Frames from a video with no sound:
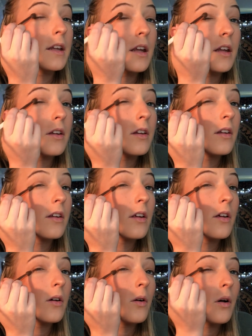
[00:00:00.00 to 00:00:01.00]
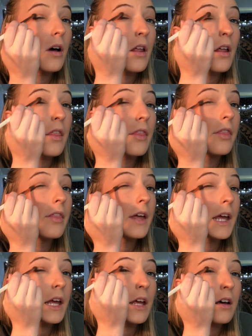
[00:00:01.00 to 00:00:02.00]
into
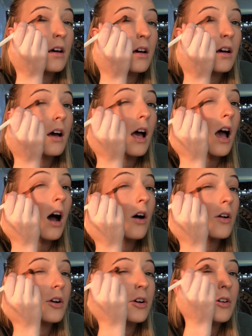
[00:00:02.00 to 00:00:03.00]
the outer